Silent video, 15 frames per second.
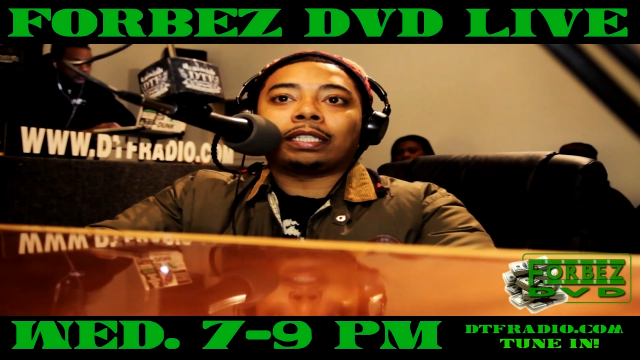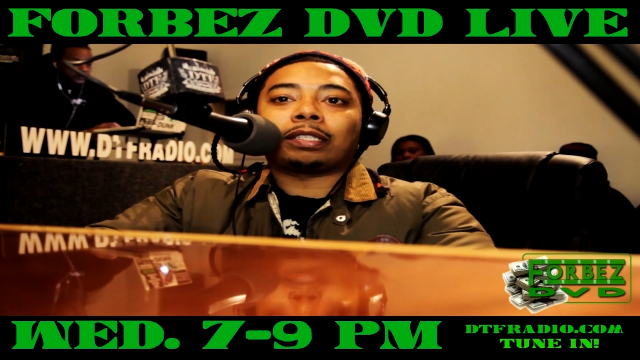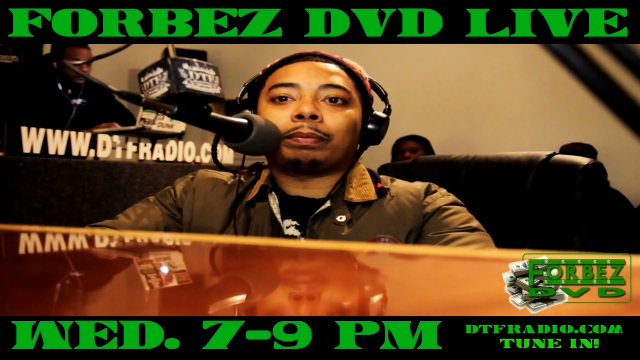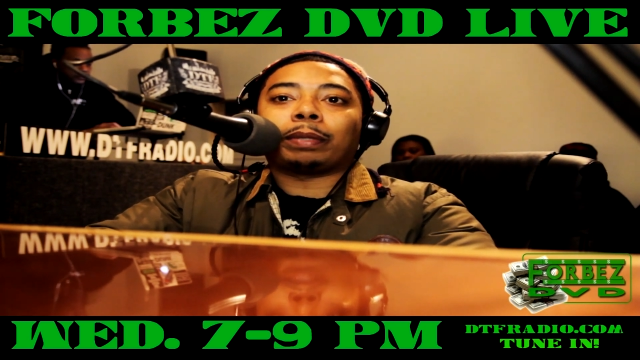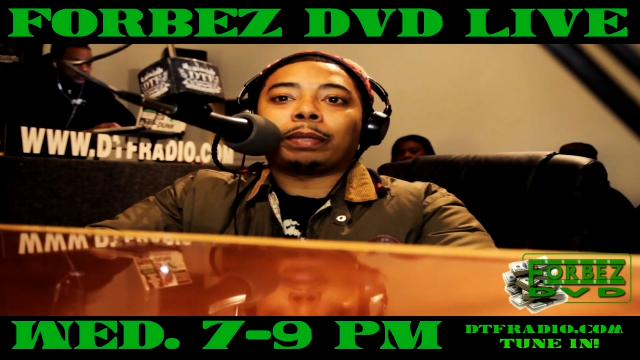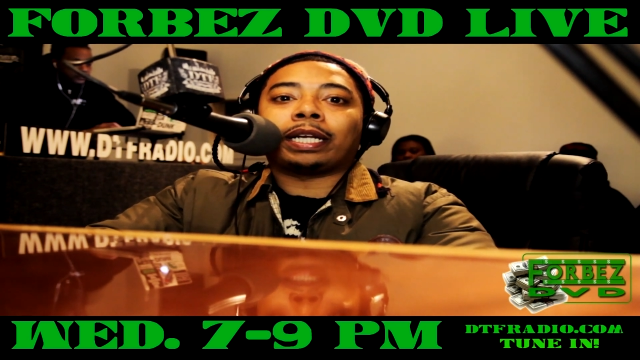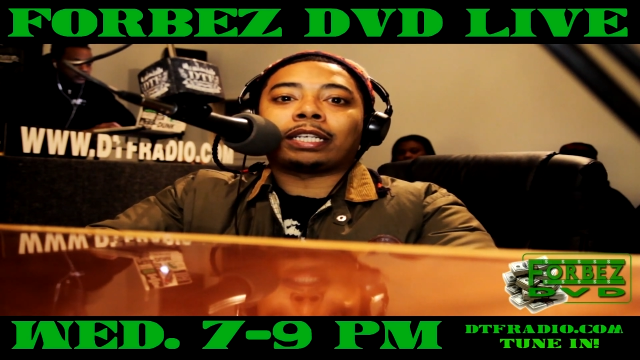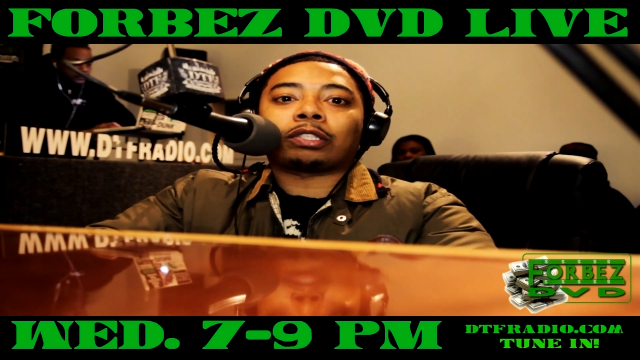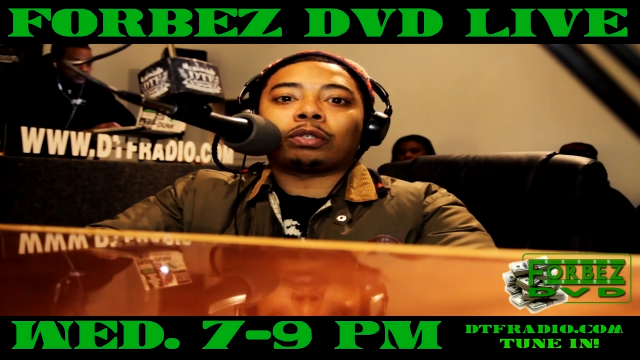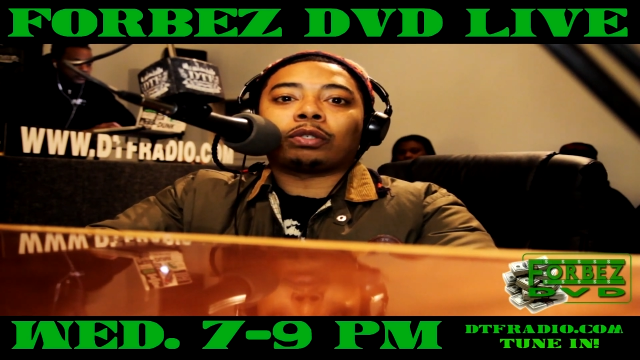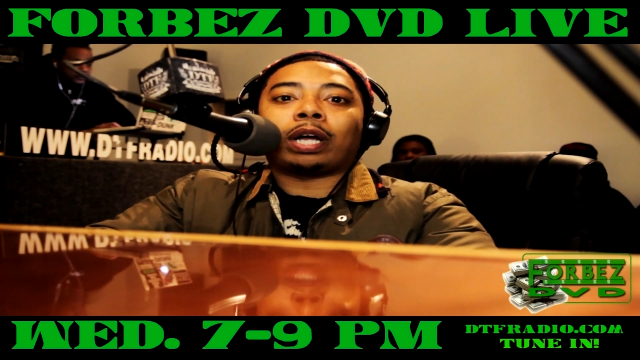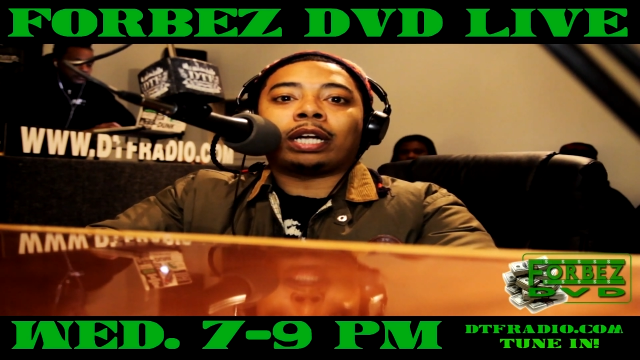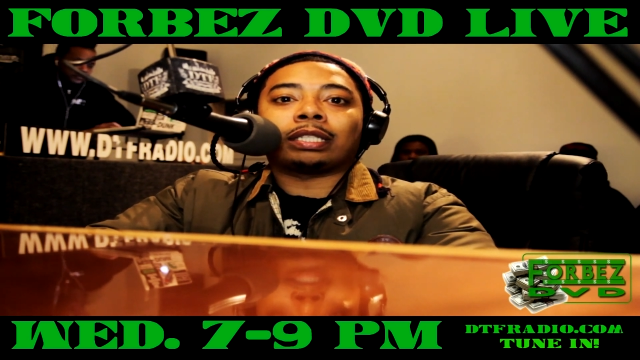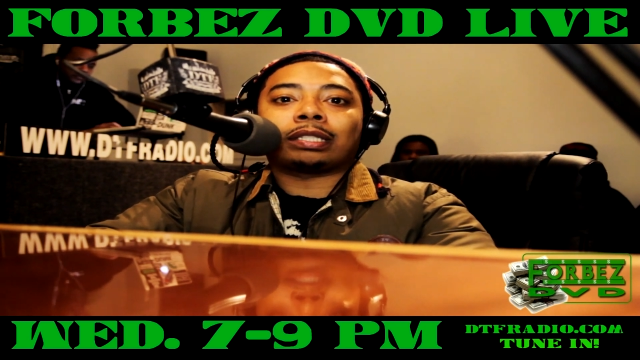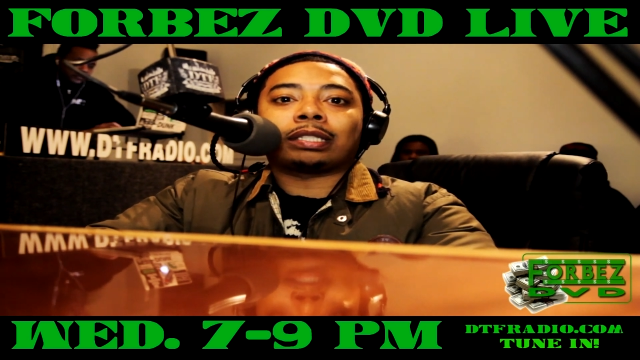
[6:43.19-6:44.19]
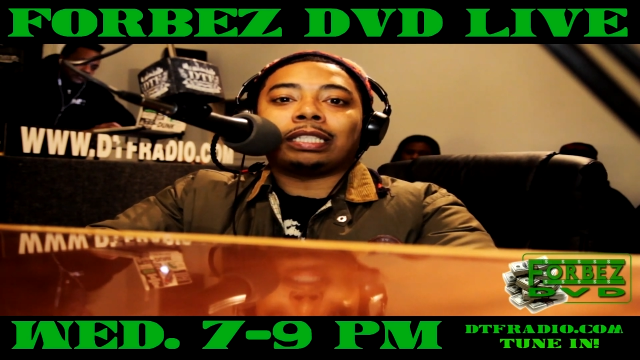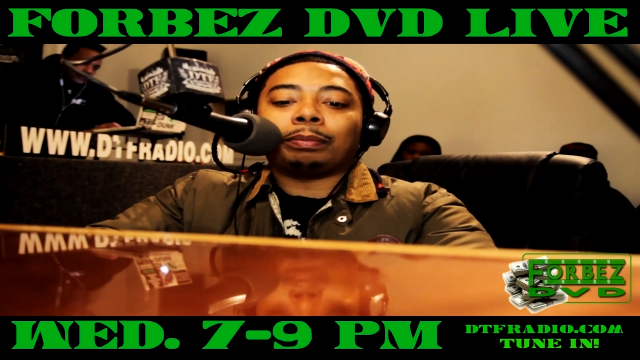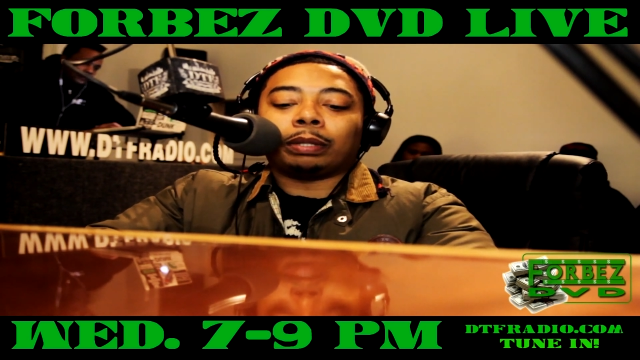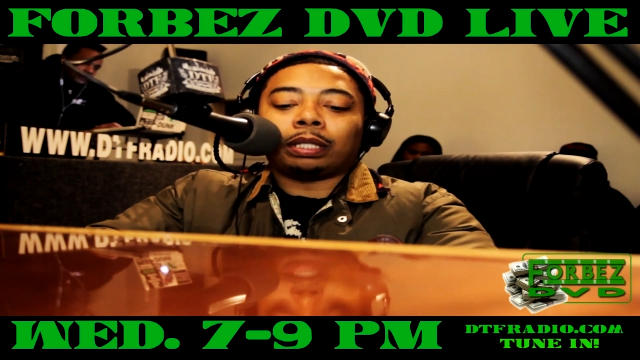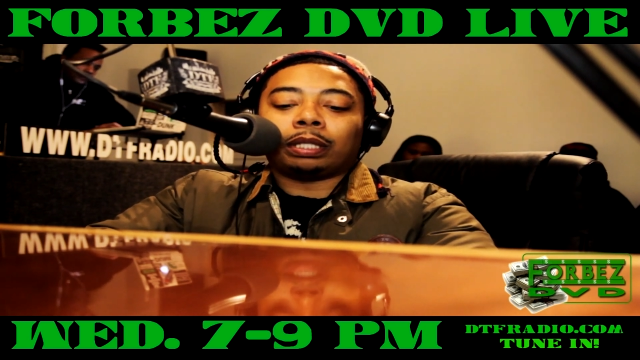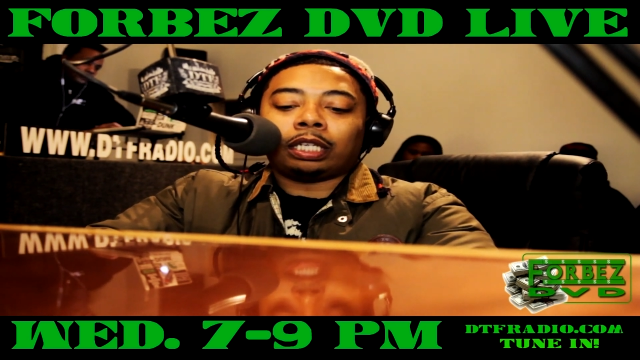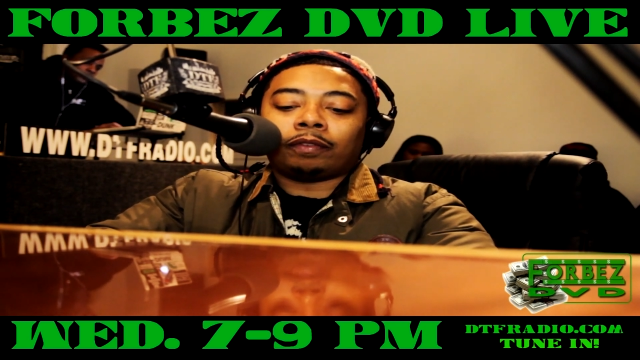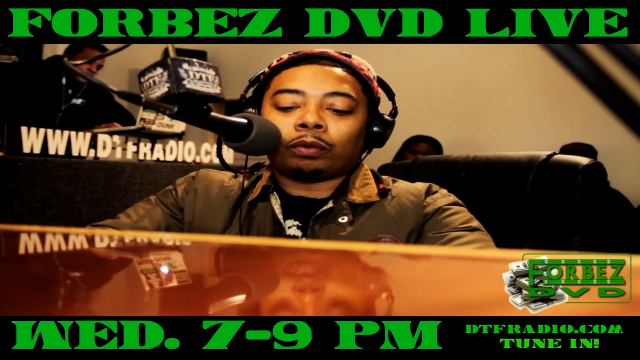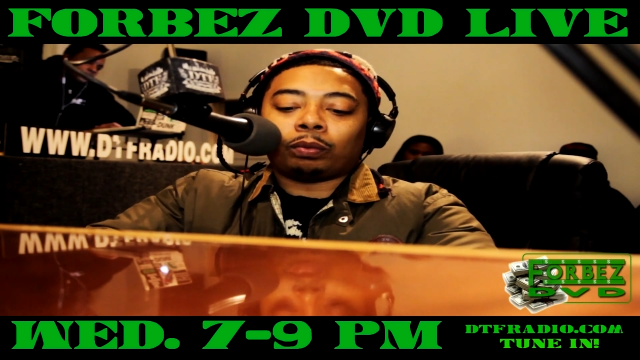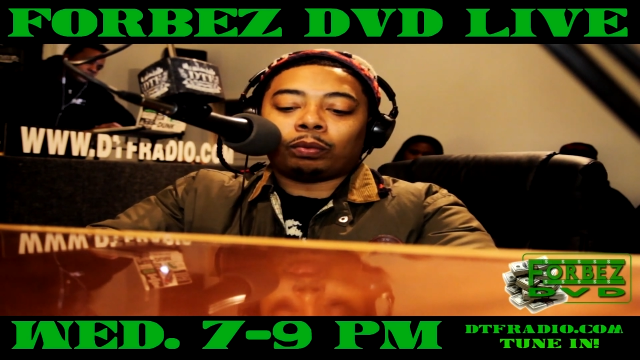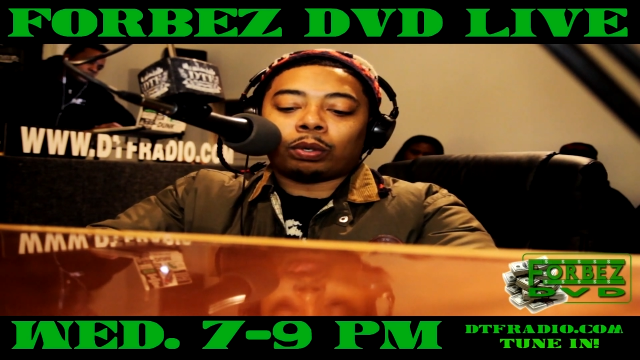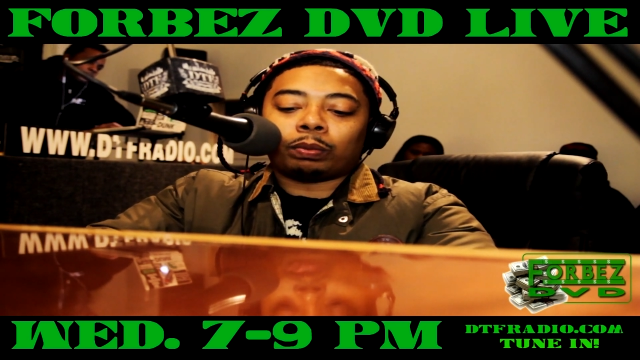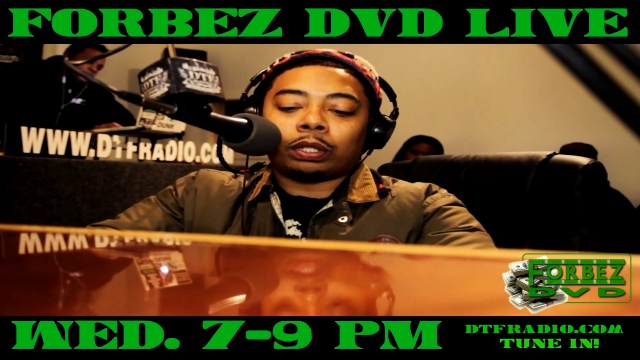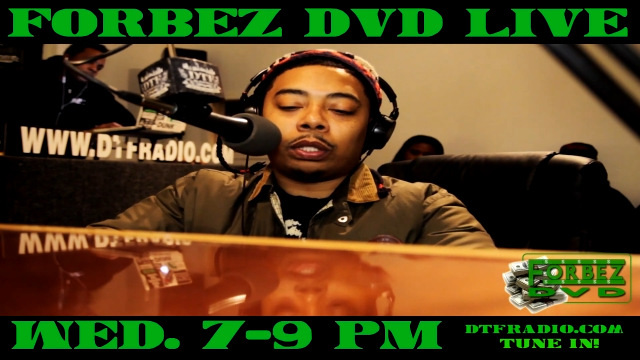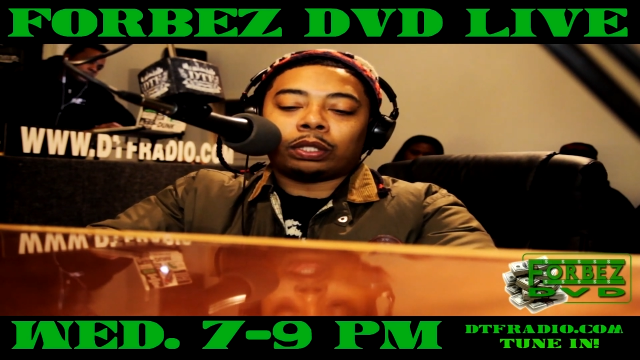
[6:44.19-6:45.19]
Somebody that's going to honestly believe in
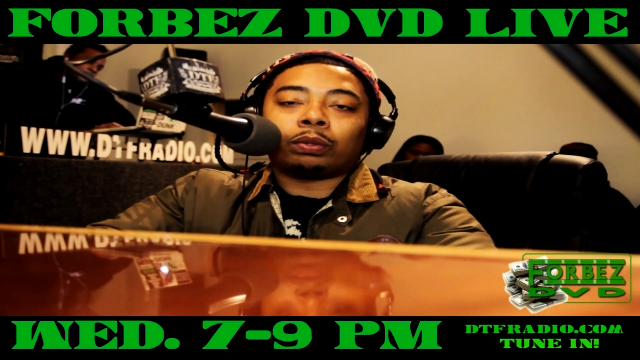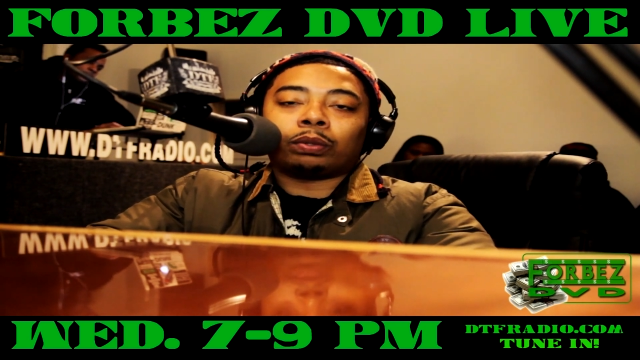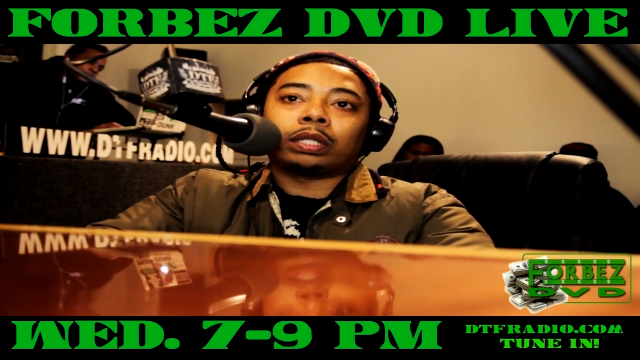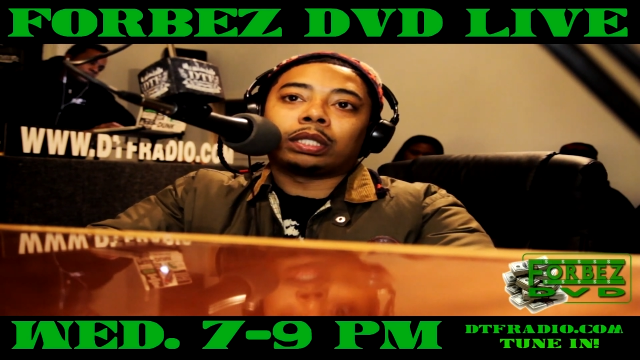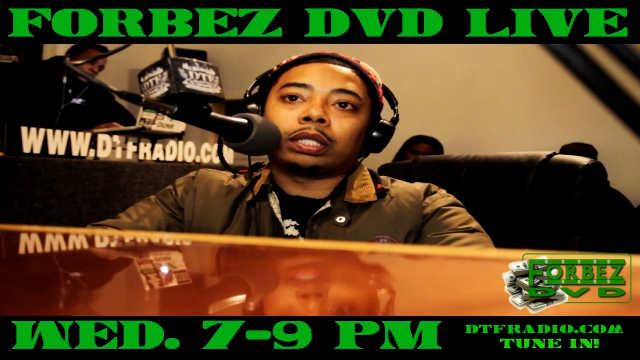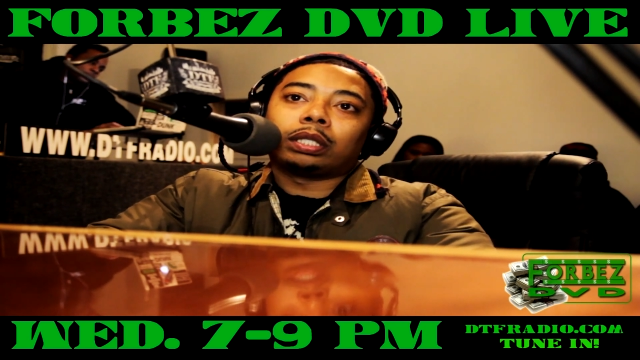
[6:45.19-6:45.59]
what we're doing. How